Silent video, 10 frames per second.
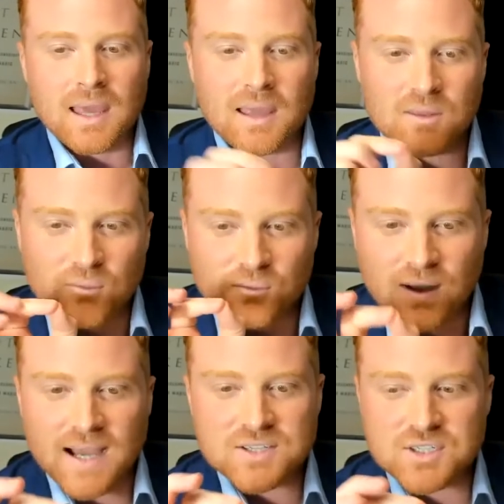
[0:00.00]
and the
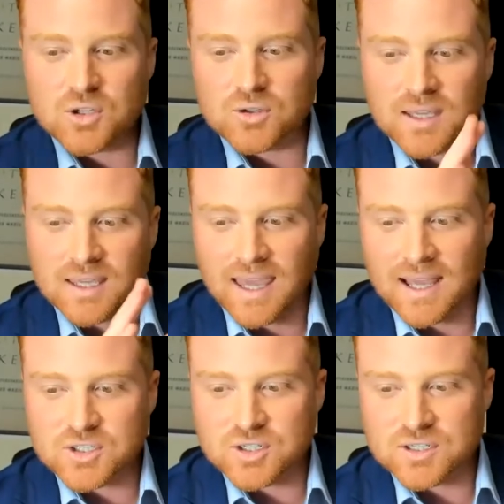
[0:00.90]
faster you can
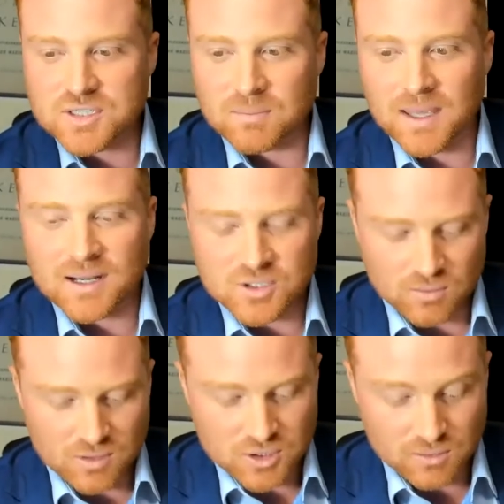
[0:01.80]
catch this the better
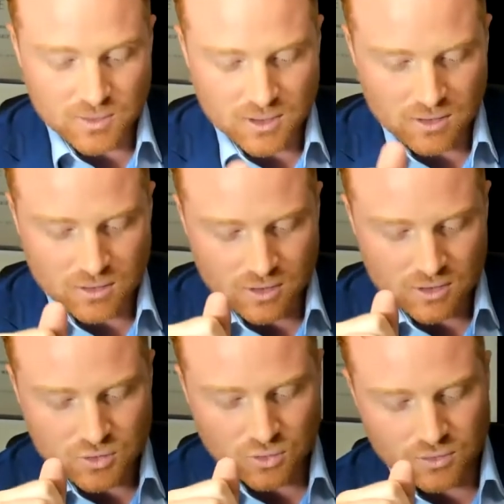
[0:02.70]
so, so i'm going to, going to
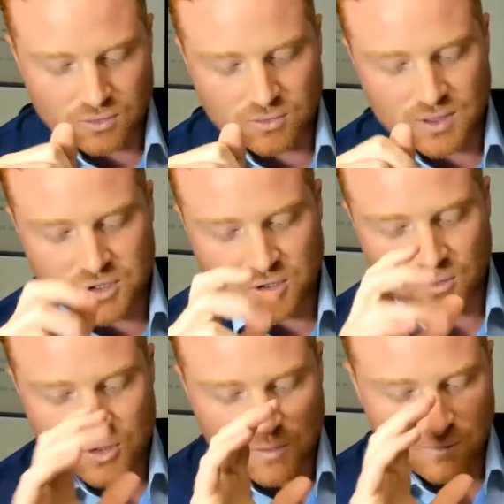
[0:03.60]
talk through this so, so